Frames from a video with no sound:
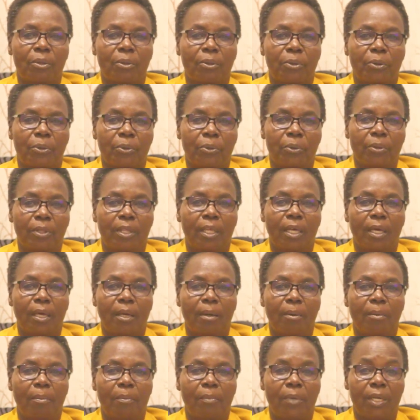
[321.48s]
through
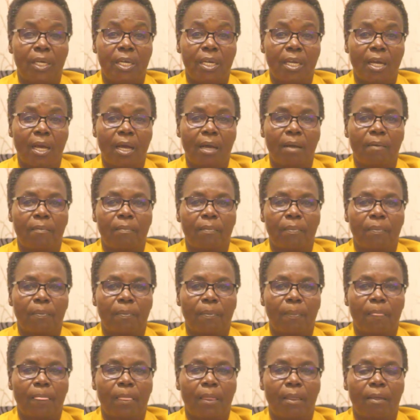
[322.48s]
the media,
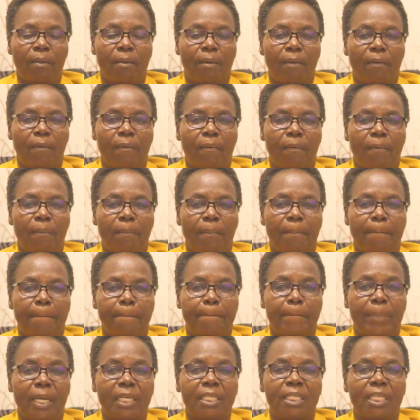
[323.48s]

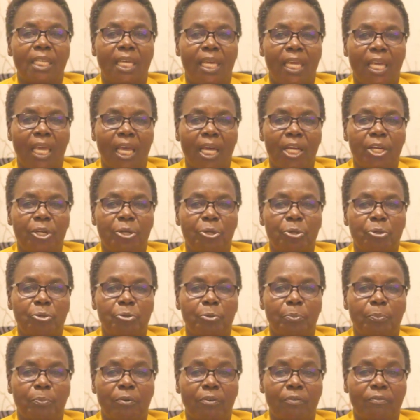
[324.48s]
but here, due
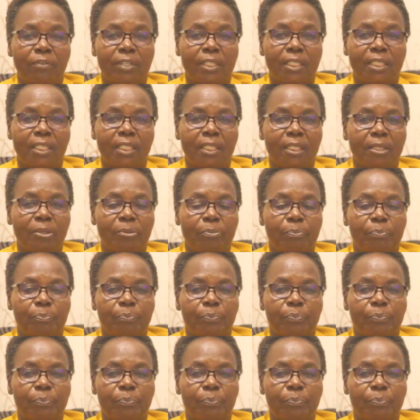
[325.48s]
to poverty,